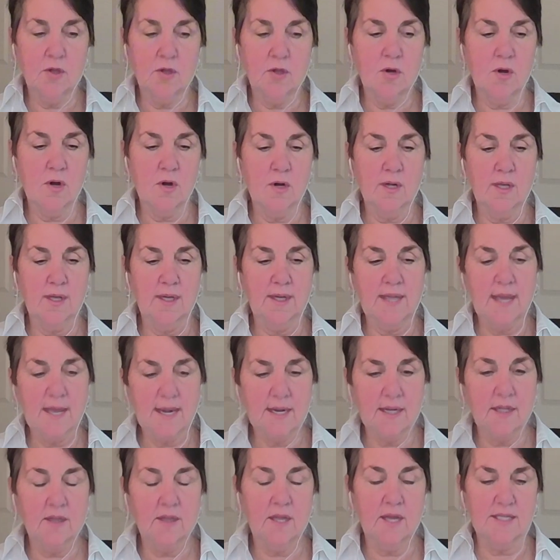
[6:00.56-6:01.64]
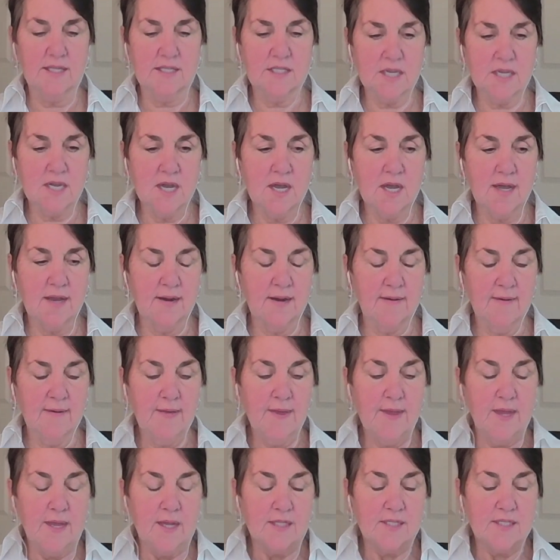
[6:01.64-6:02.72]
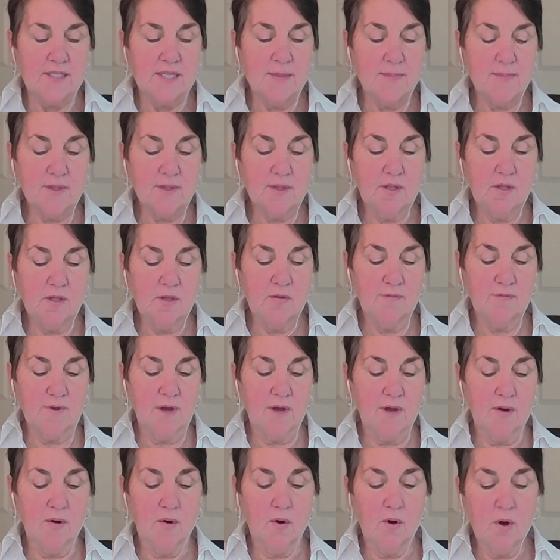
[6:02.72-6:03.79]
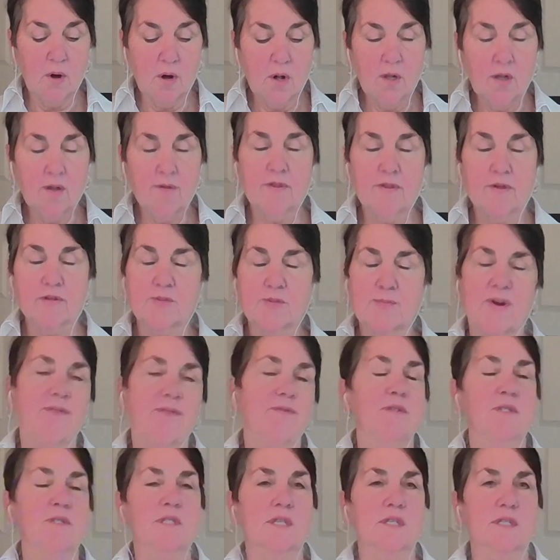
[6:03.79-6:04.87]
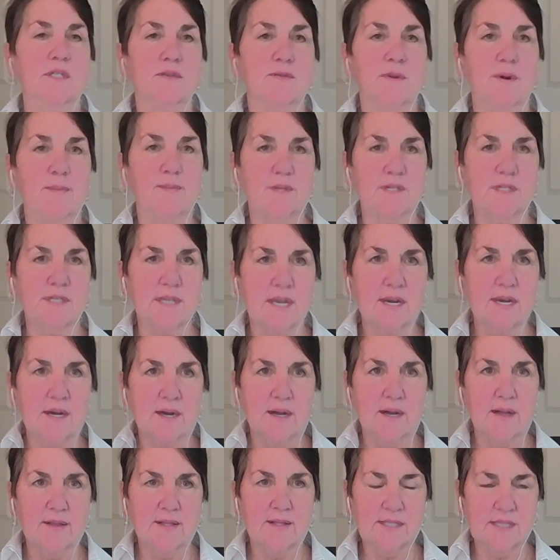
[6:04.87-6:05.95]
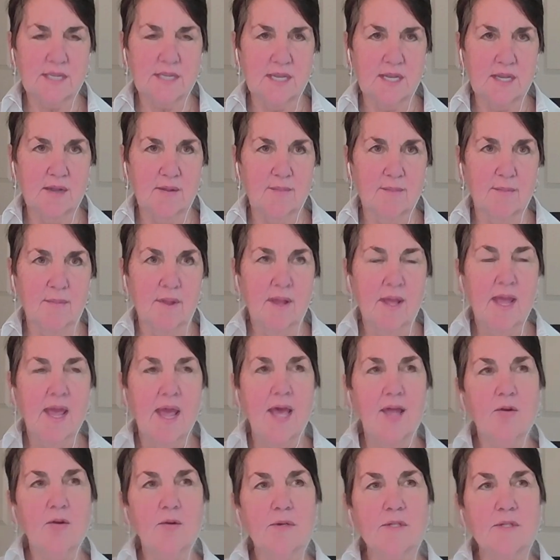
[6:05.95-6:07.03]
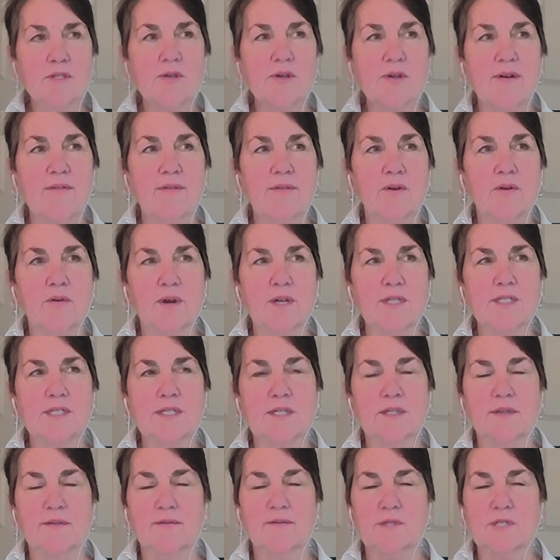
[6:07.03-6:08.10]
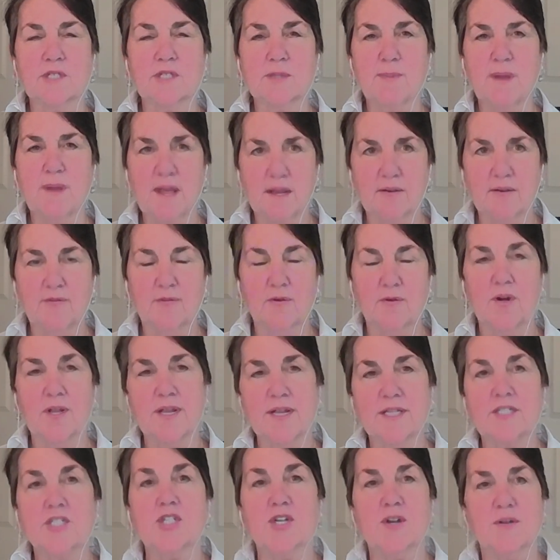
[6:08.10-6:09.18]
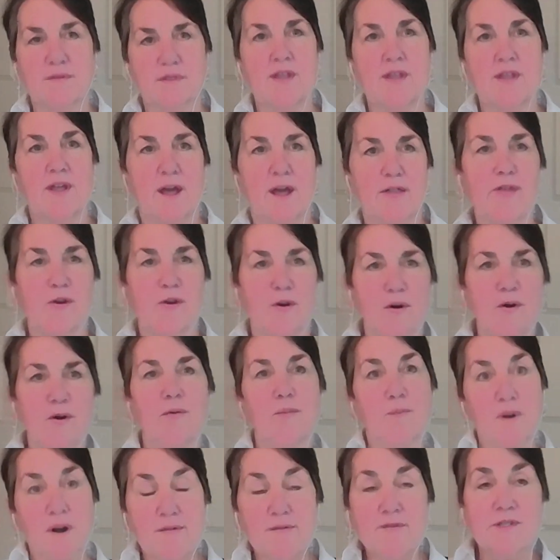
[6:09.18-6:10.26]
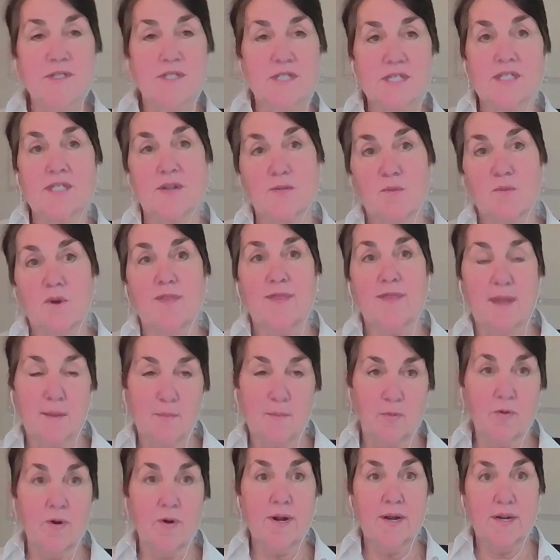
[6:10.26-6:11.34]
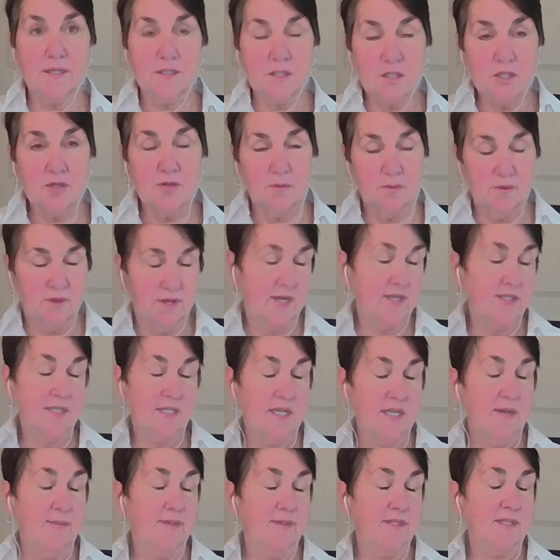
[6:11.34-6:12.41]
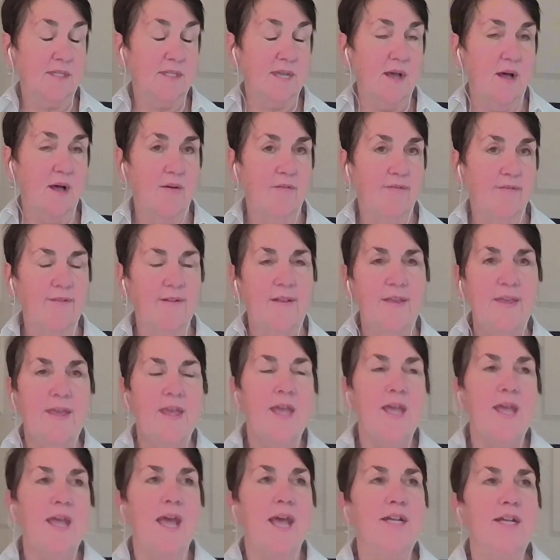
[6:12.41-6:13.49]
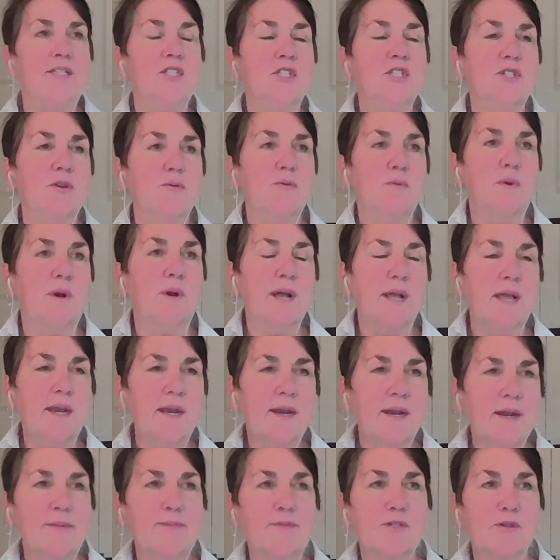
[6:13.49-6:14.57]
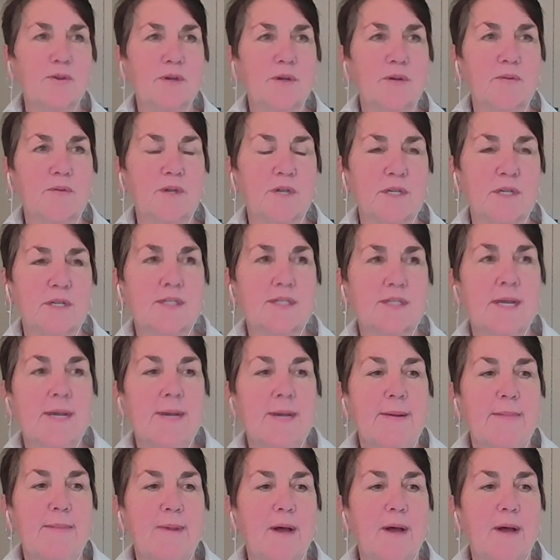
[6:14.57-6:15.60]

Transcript: along and getting a lot done, typically you've got all of those preferences represented on the team, and you also have a great deal of respect for each of the other preferences and what they bring to the team itself. And so what I ended up doing was